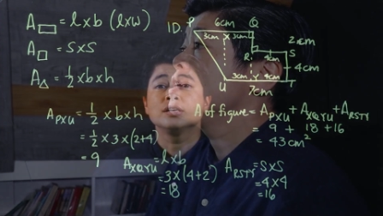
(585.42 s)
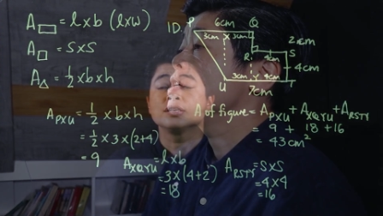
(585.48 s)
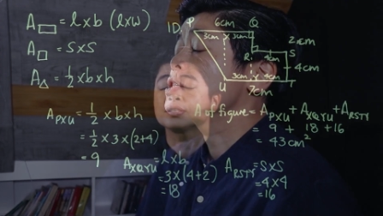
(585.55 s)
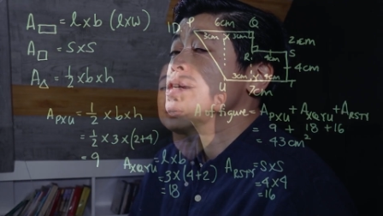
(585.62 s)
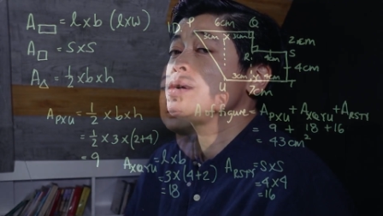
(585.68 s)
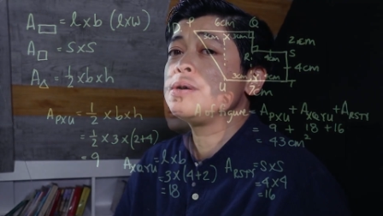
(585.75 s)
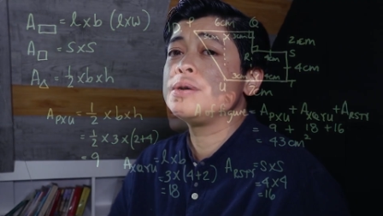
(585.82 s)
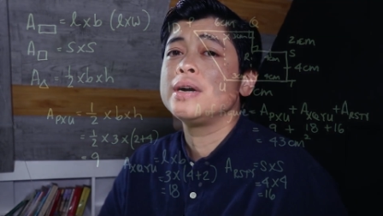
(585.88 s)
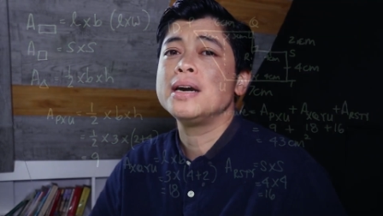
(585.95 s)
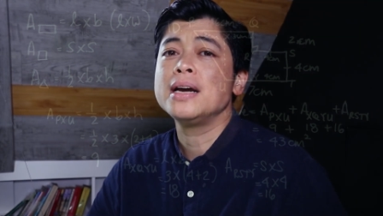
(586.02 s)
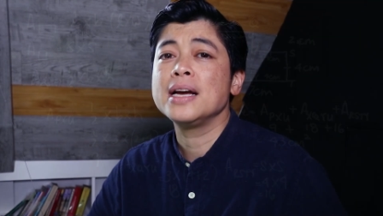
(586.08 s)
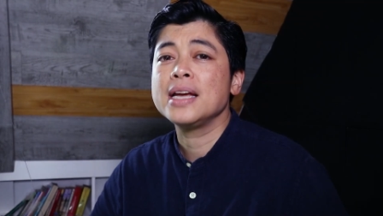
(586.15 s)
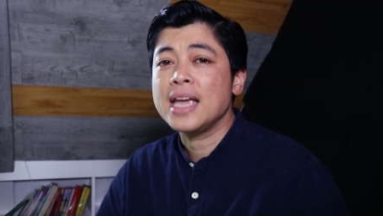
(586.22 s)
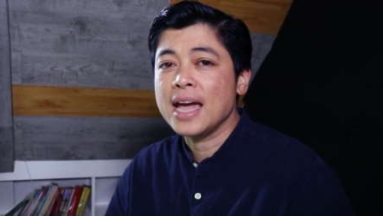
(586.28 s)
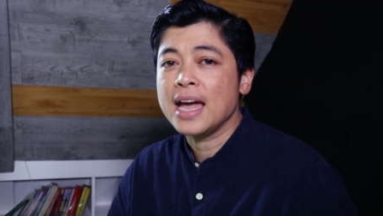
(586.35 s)
So
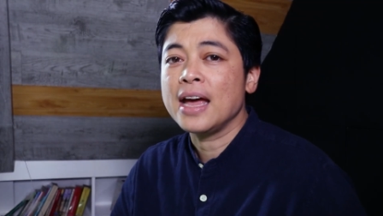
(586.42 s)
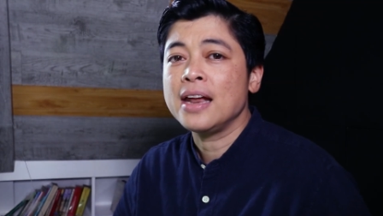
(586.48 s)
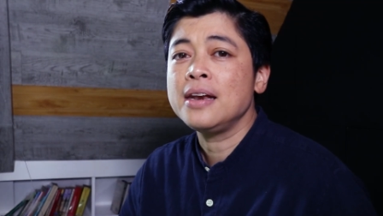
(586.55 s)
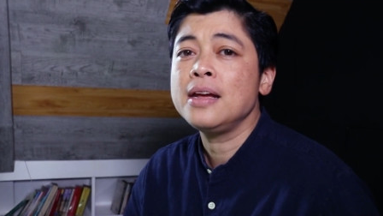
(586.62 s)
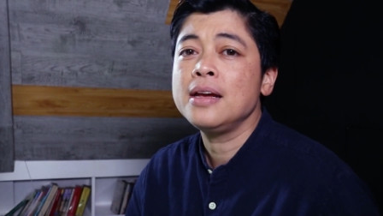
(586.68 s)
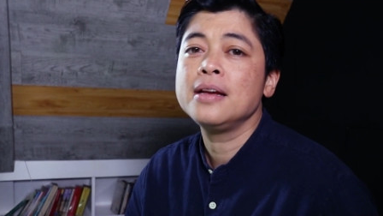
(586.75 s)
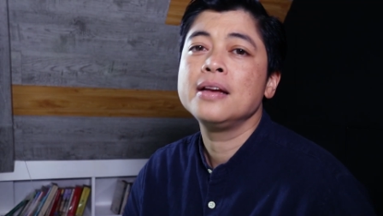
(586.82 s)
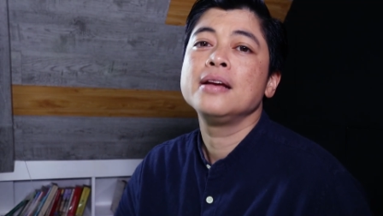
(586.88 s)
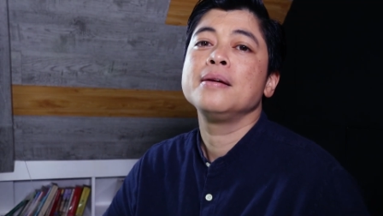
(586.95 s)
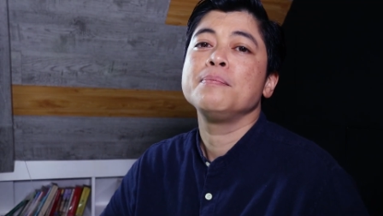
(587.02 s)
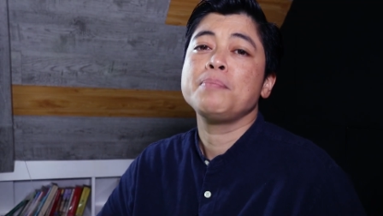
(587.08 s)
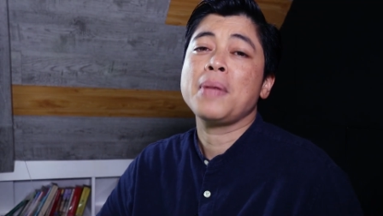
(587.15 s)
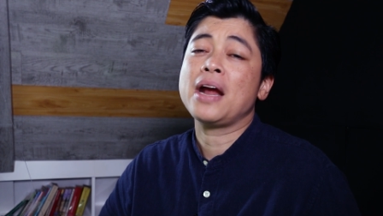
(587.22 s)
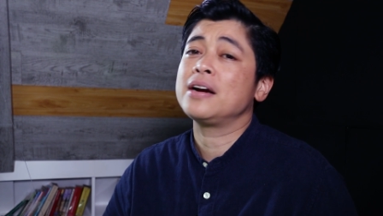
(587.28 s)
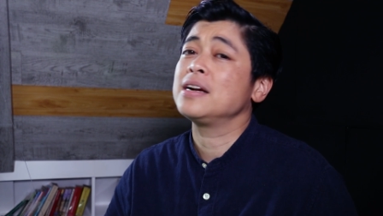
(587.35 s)
again,
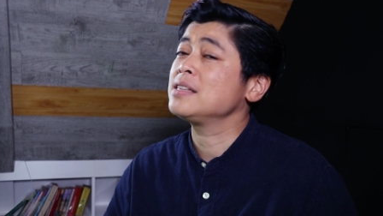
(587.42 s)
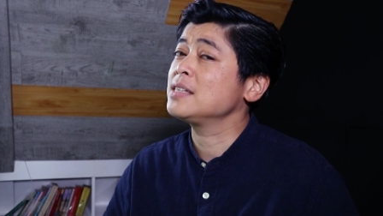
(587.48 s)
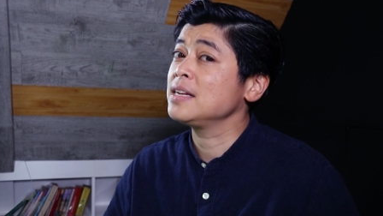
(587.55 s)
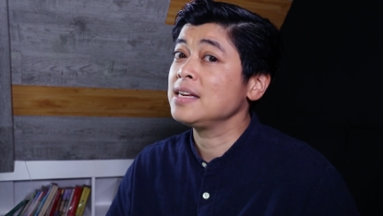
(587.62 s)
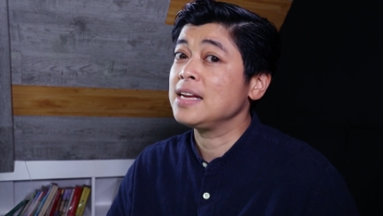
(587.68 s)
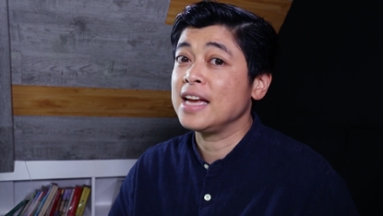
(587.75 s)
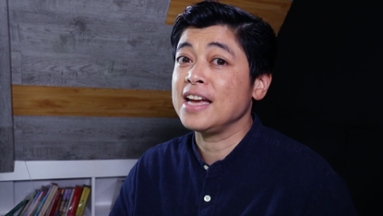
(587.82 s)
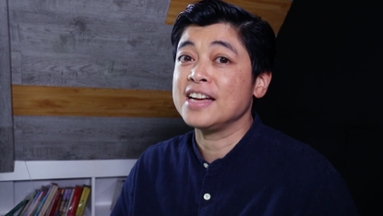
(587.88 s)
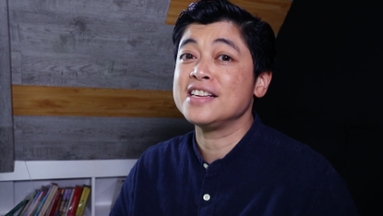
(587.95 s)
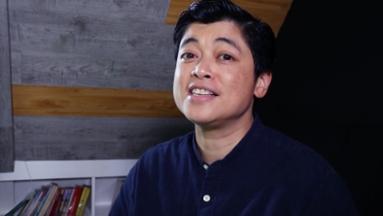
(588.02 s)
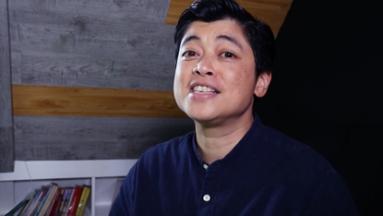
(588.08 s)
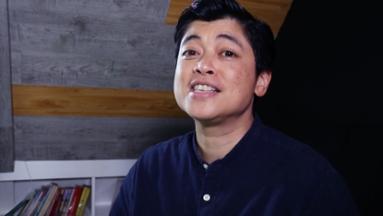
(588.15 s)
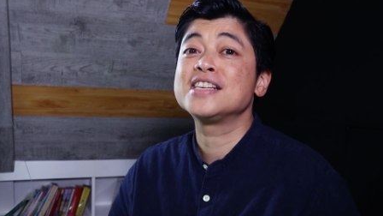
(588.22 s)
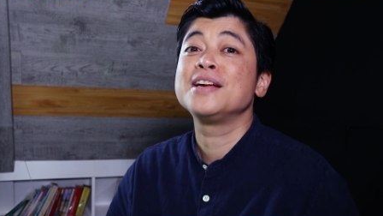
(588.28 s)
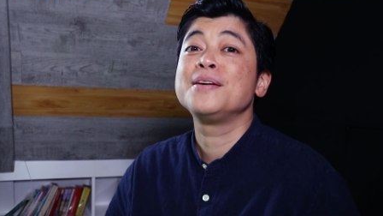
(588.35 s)
parents and
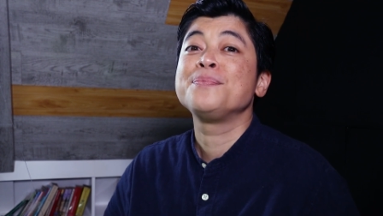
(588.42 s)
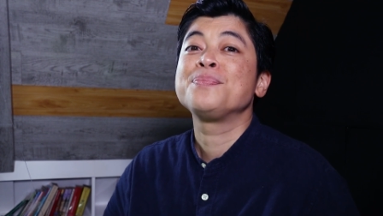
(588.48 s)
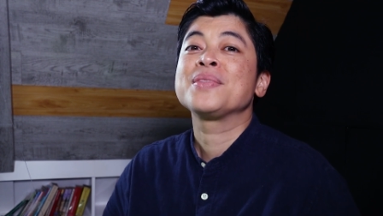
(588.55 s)
kids,